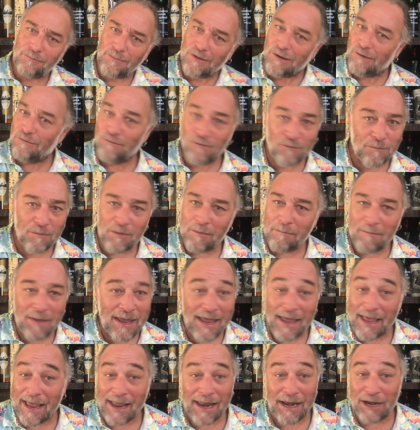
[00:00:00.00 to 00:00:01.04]
from a
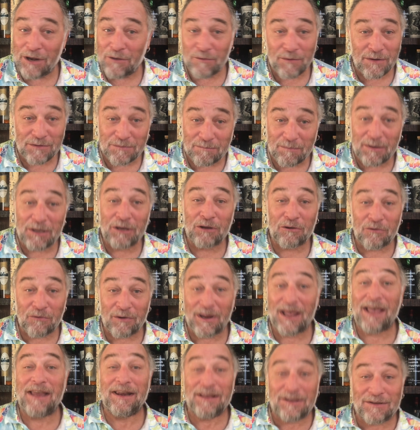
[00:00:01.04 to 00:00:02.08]
man who has been
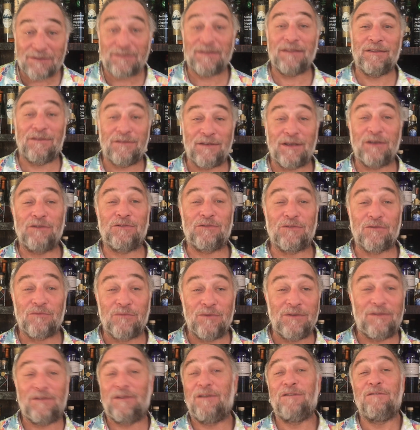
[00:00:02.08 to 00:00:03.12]
creating sensational
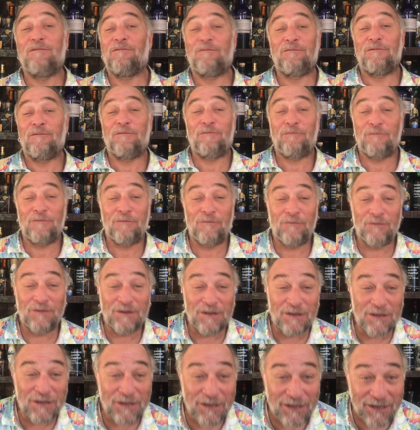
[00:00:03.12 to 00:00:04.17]
whiskey for
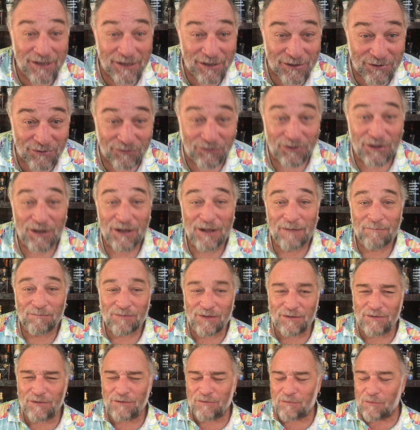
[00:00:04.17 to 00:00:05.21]
50 years.
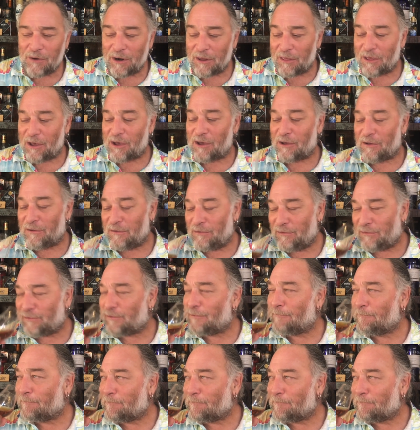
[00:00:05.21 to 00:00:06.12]
This is one of those